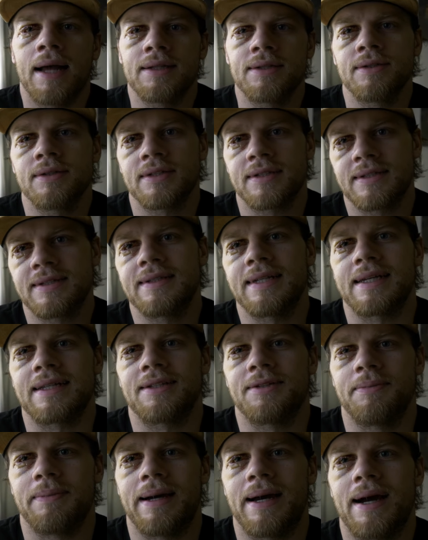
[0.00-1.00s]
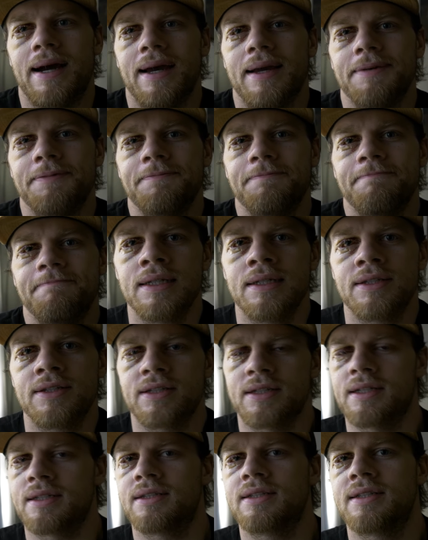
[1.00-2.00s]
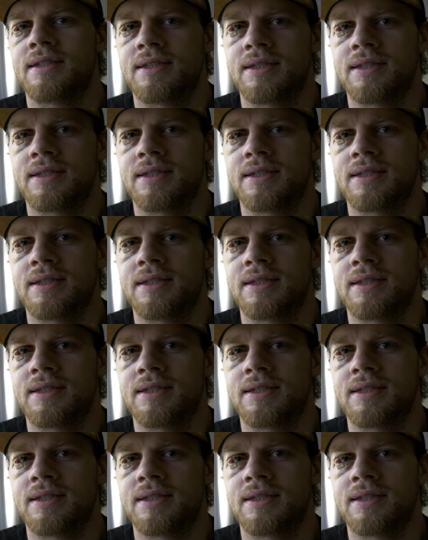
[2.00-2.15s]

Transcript: I took a stick to my eye. And